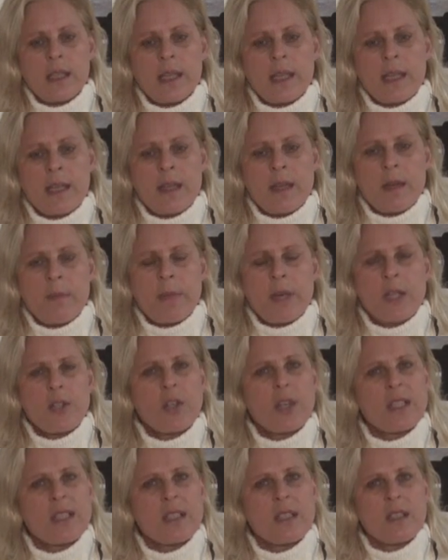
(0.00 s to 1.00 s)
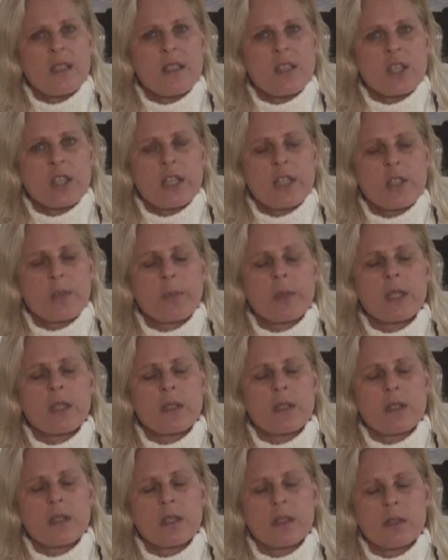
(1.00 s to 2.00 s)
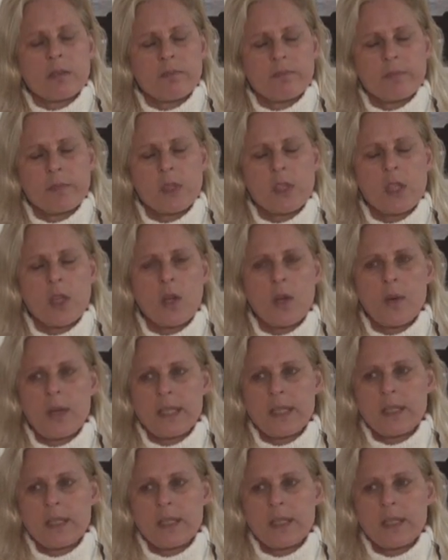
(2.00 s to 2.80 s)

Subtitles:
And I trusted his judgment. So I